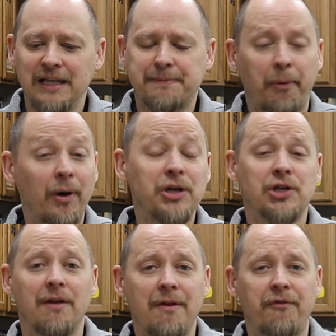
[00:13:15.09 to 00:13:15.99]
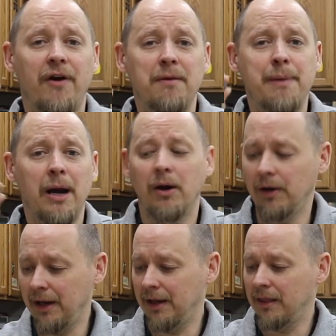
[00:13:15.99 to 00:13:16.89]
inspiration of the Fred
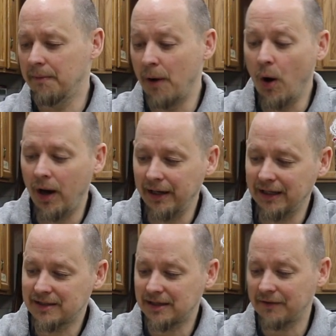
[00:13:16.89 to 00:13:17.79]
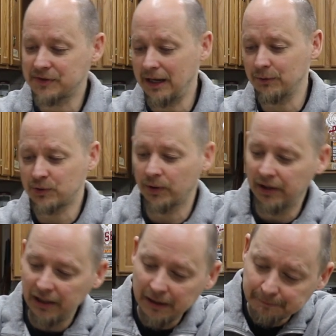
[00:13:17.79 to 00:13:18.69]
Bear and the bow hunting and stuff. So that was
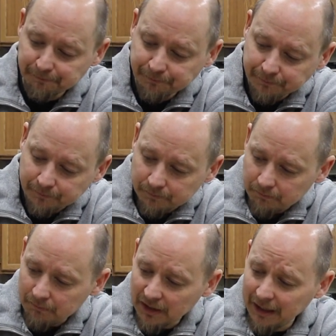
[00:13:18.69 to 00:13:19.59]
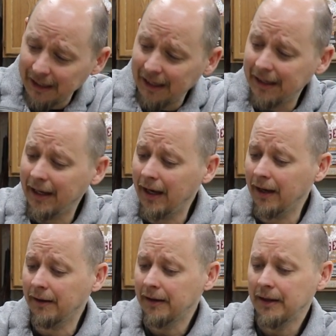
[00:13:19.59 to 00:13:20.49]
really neat. And then
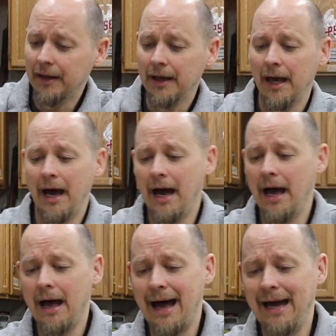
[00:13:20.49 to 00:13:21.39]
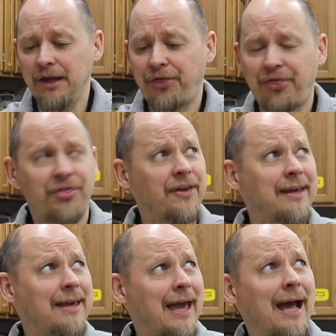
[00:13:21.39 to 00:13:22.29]
uh, uh, I
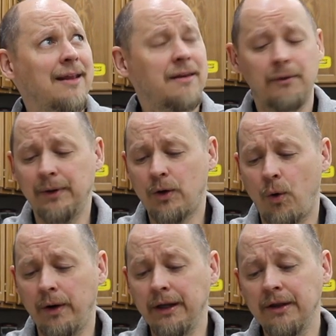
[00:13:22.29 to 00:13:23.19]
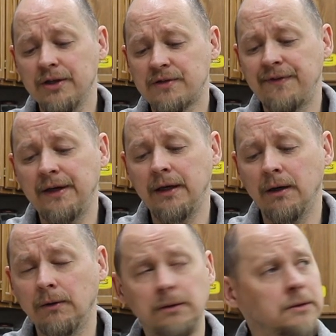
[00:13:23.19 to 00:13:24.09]
think at the recording of this
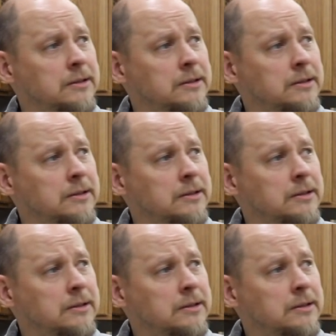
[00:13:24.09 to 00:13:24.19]
video,